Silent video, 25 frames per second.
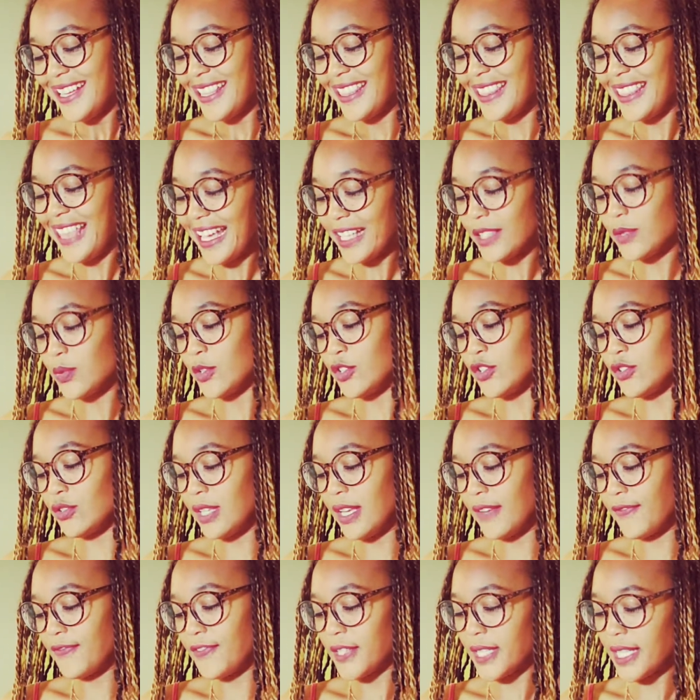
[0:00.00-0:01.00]
that's what you
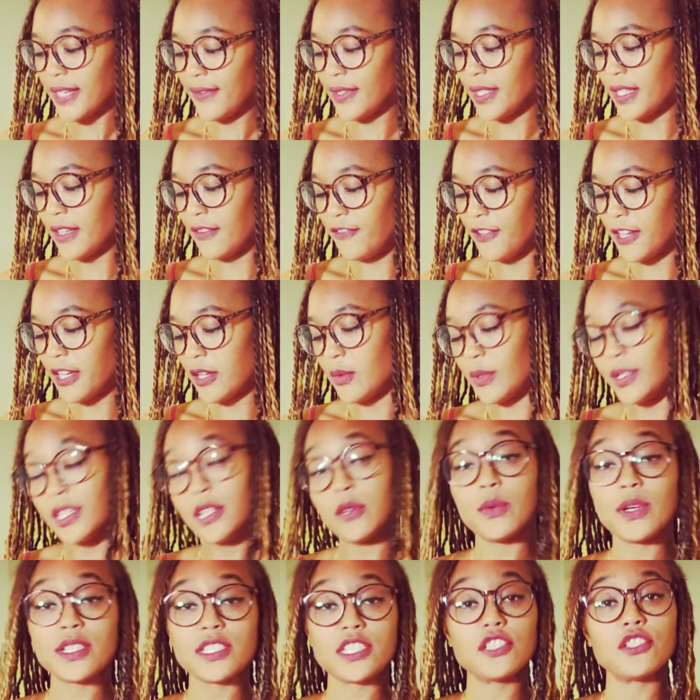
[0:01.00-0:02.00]
get for giving a fuck when
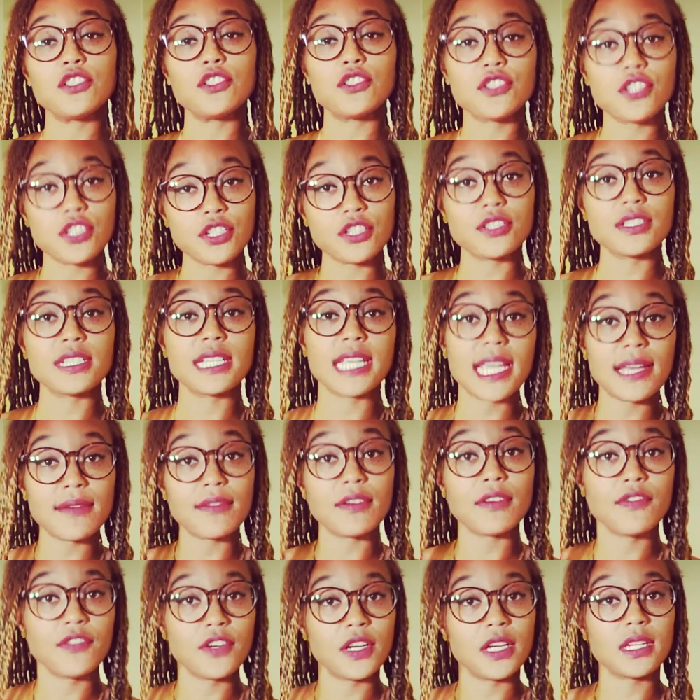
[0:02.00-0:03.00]
it wasn't your turn to give
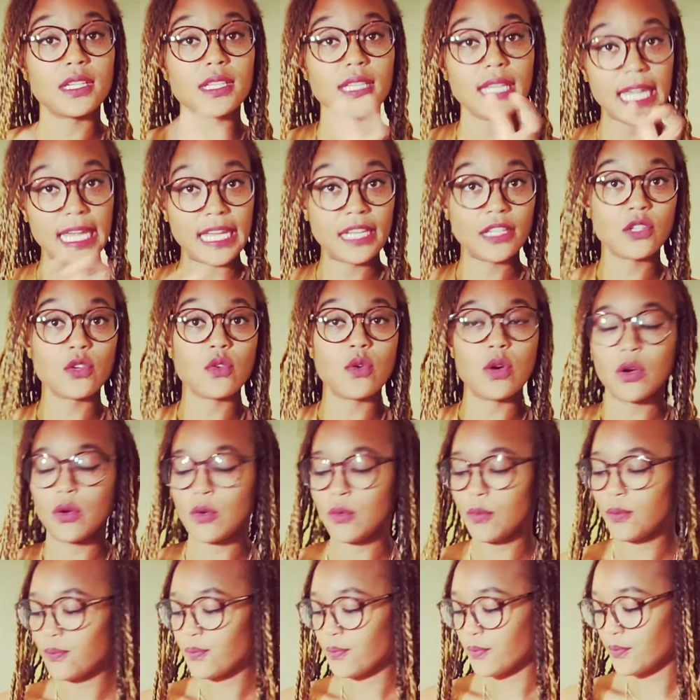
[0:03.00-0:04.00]
a fuck, end quote.